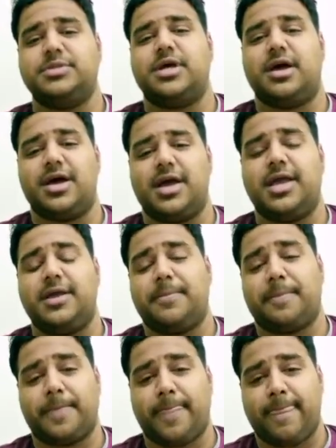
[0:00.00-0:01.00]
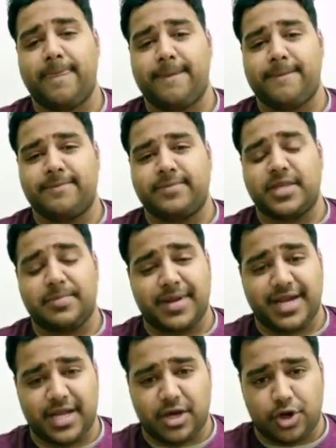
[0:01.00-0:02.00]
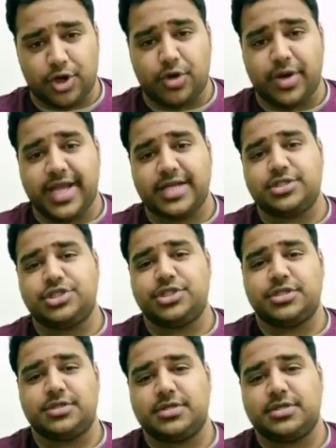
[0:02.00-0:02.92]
are high, depending on your age.